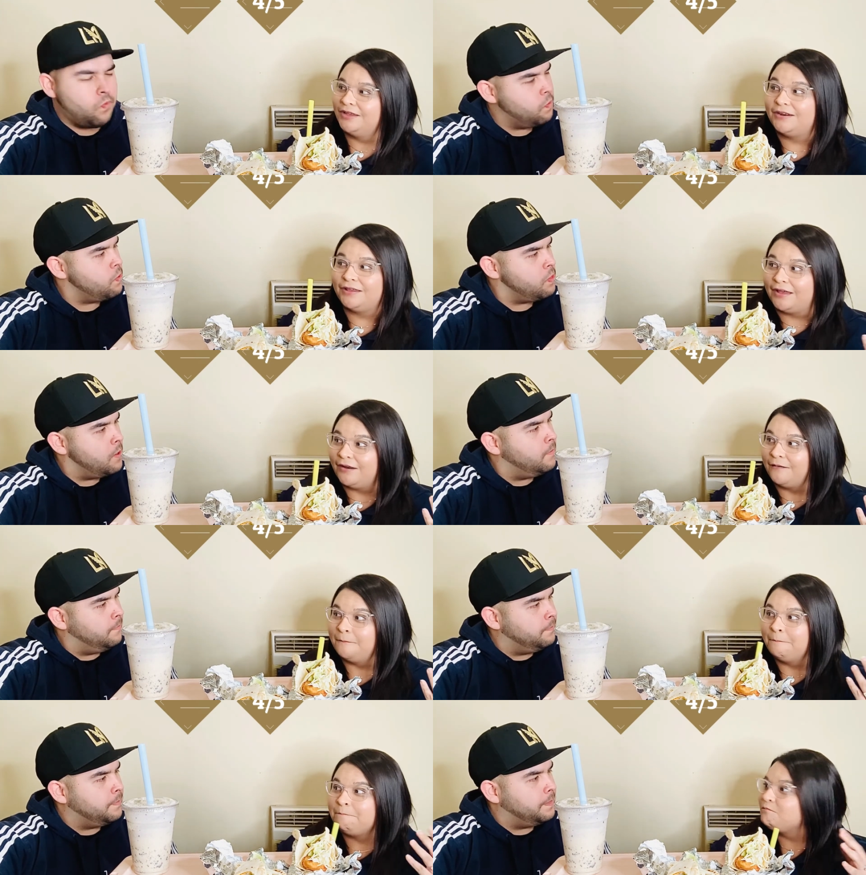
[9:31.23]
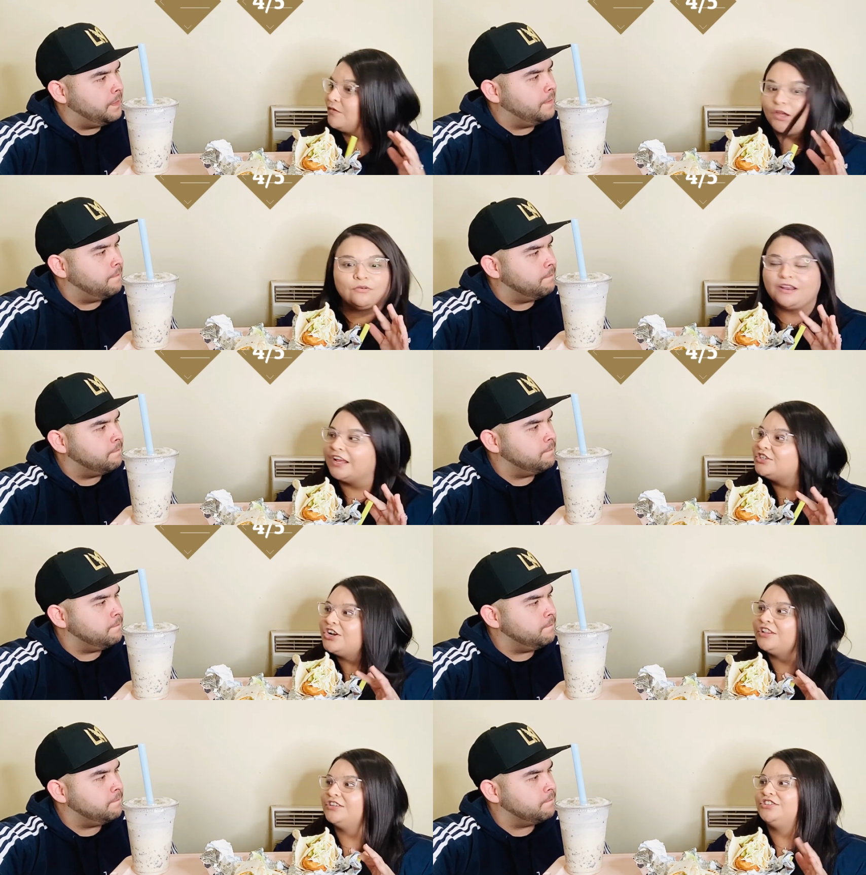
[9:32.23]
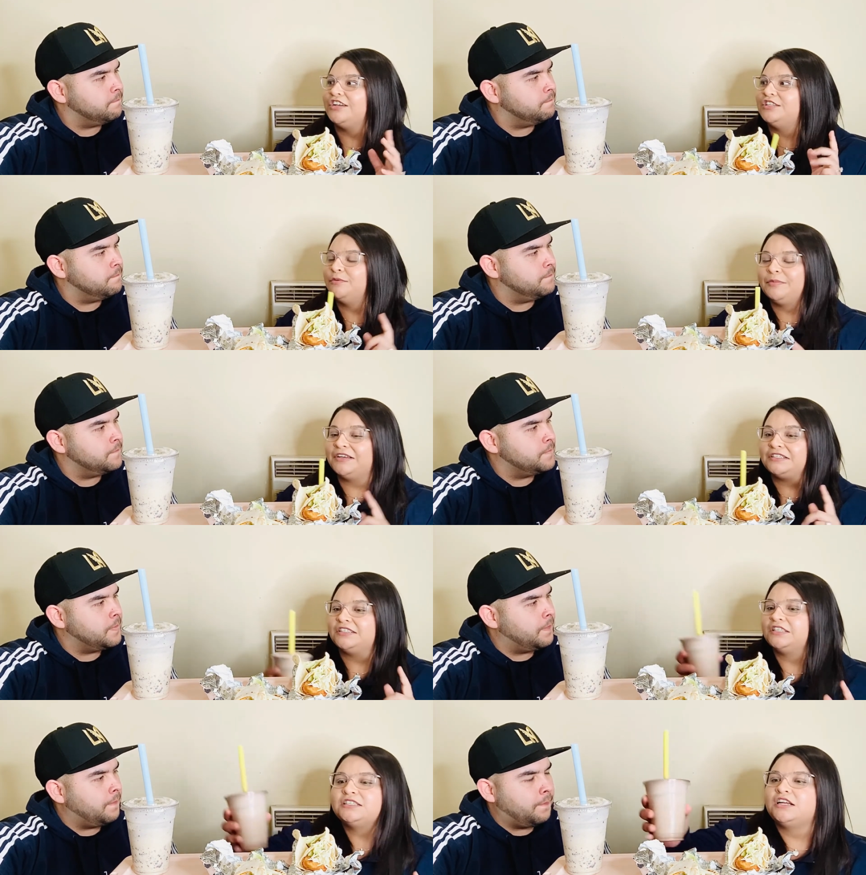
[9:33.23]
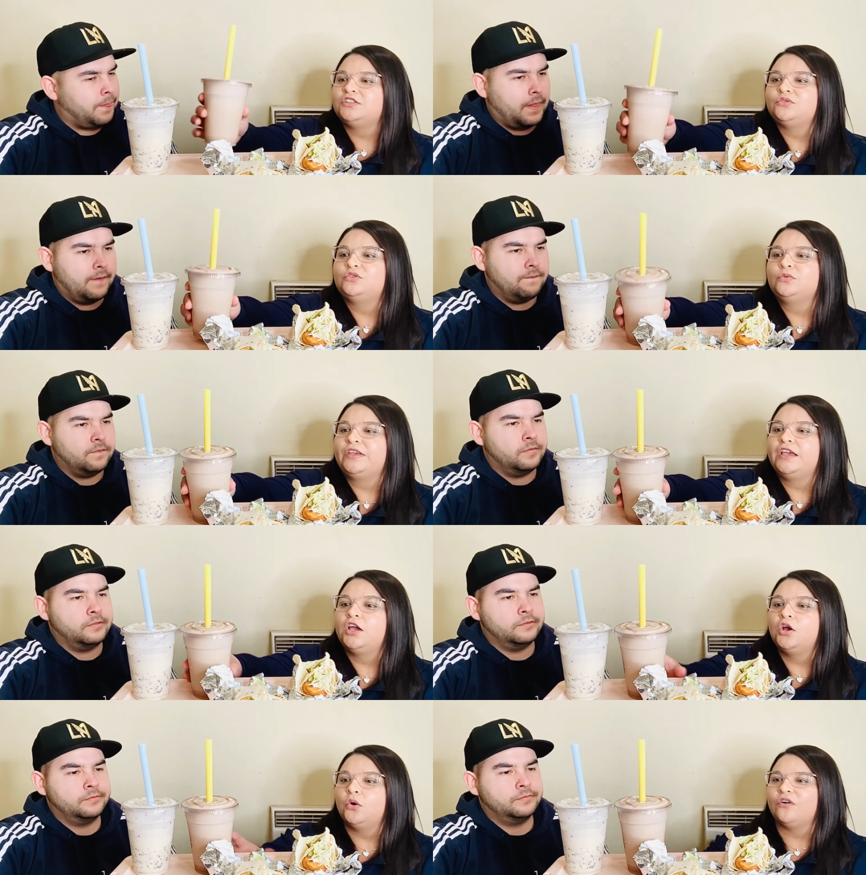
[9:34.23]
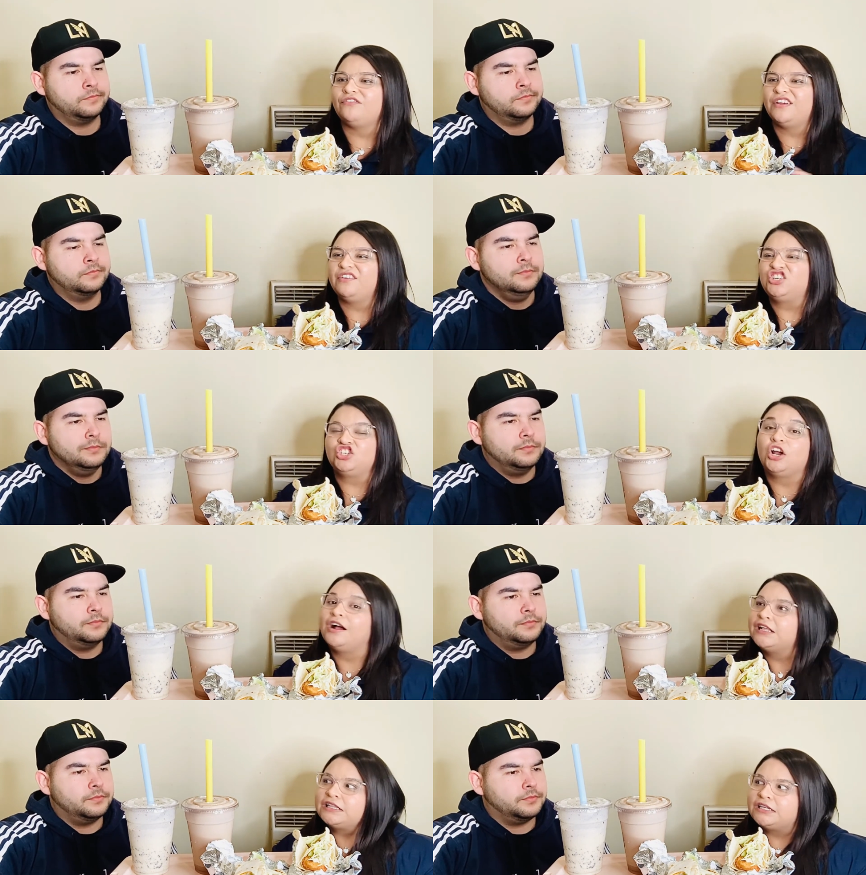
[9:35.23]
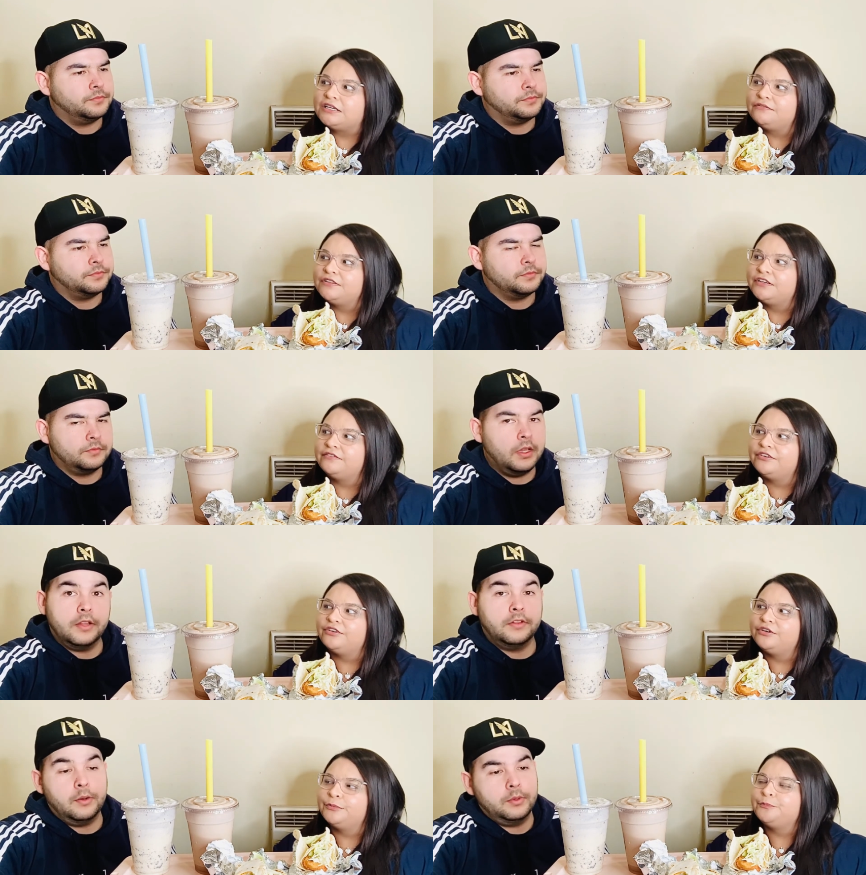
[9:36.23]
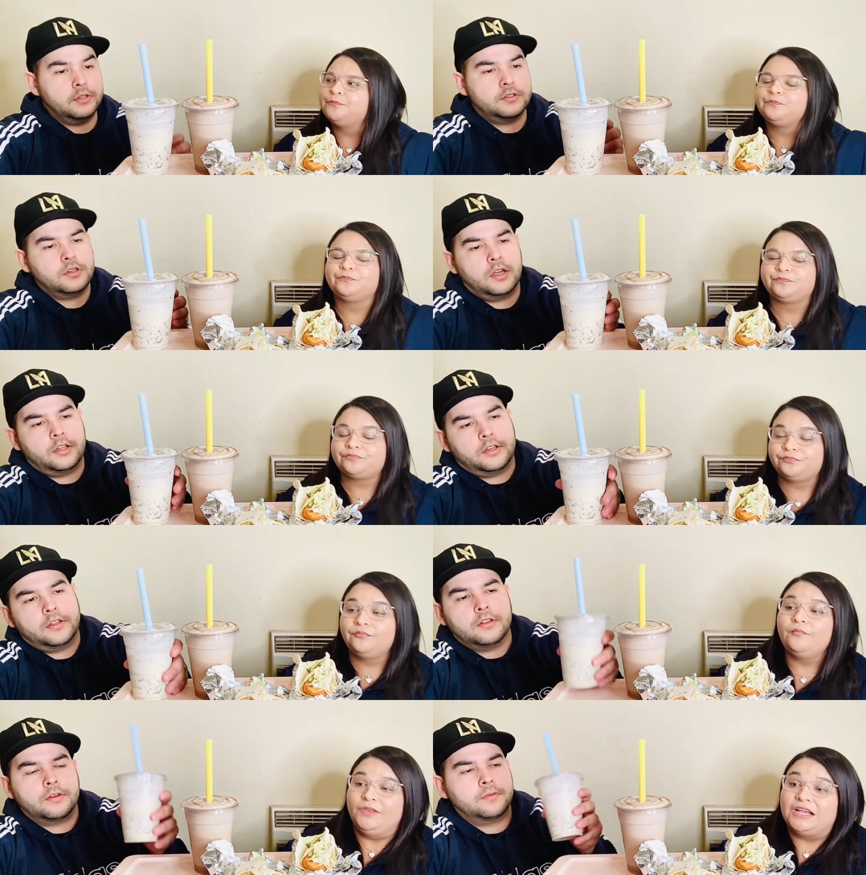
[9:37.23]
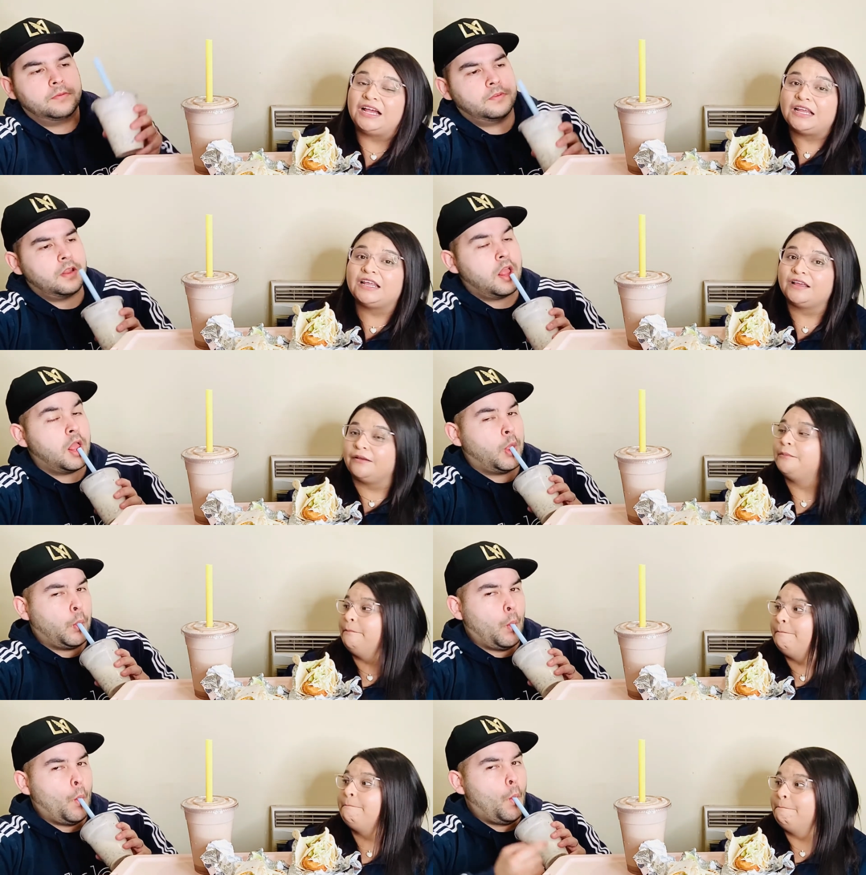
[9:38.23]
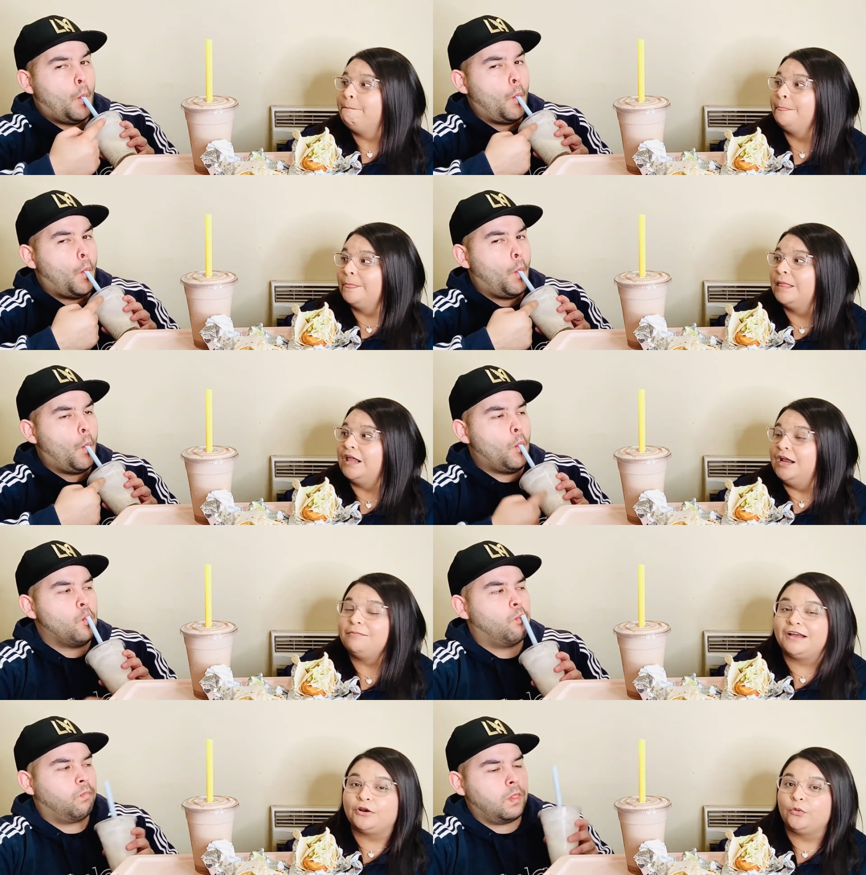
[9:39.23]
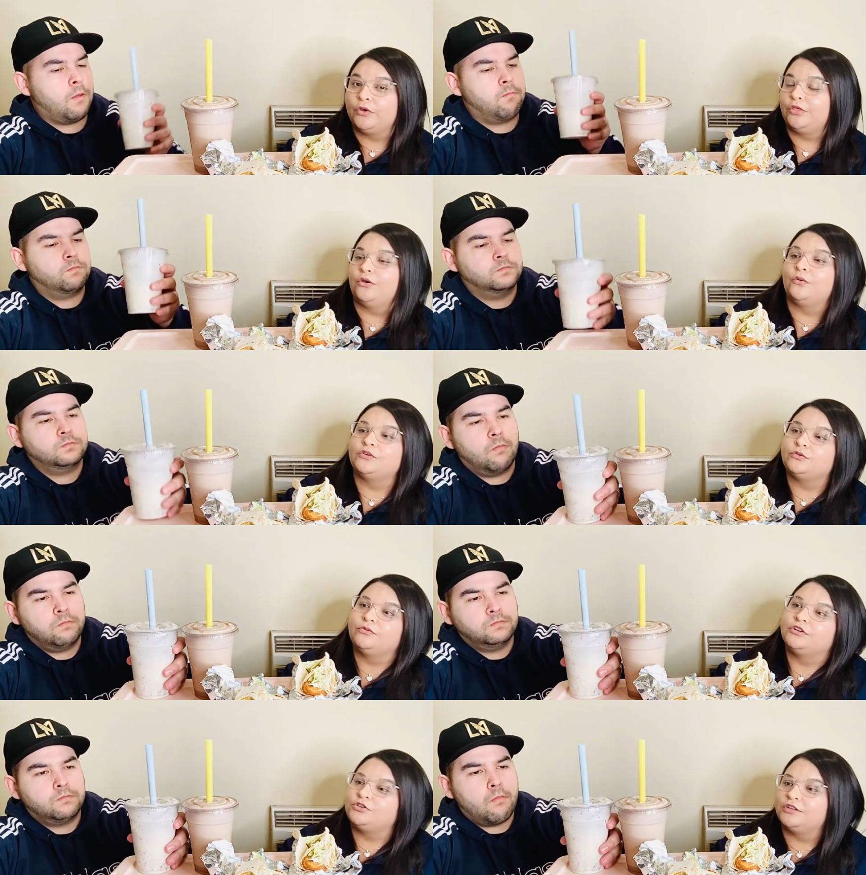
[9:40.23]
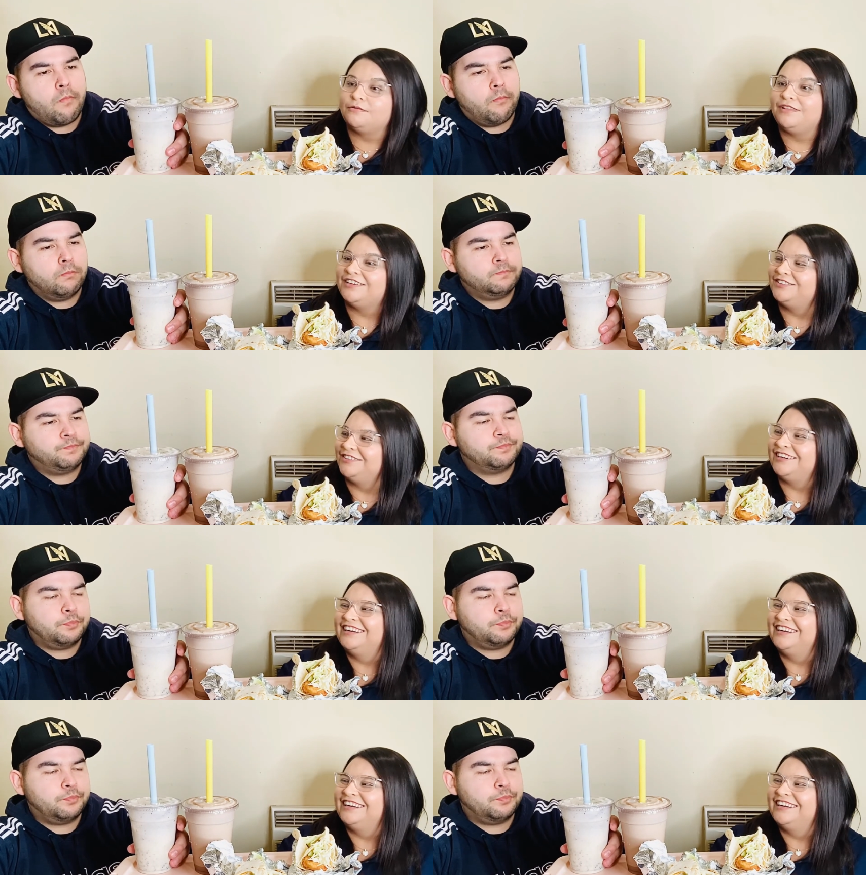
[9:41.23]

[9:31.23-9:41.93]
Speaker 1: get again. I don't like chocolate shakes, but because this is not too sweet or very chocolatey flavor. Yeah, it's not
Speaker 2: really chocolatey either.
Speaker 1: I like it. I'm kind of with you. I wish we would have tried them last year.